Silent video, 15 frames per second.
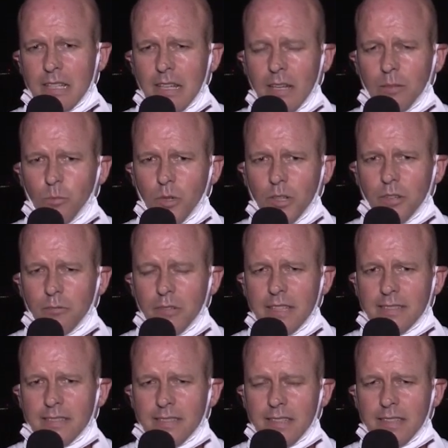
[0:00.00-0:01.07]
And one of the
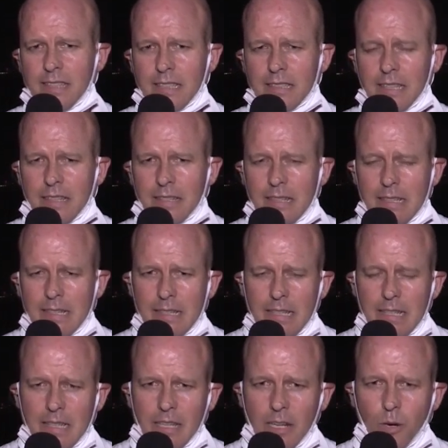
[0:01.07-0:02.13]
reasons I think that,
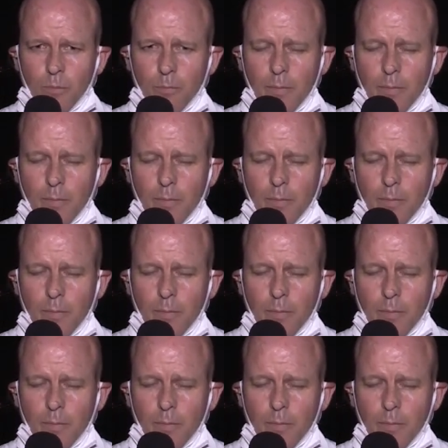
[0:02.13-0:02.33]
you know,